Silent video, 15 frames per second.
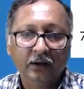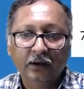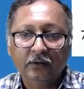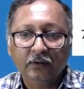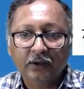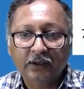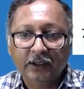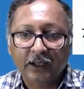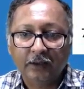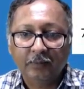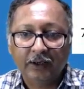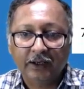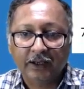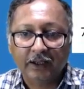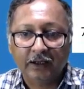So it can be
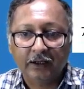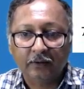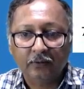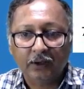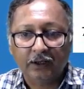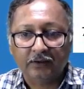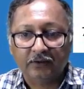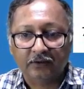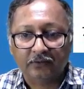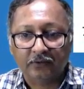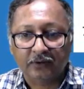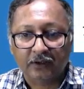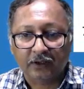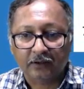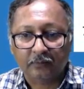taken into
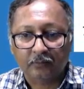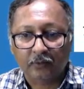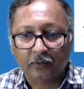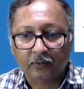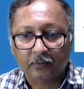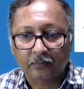adjusted cash book.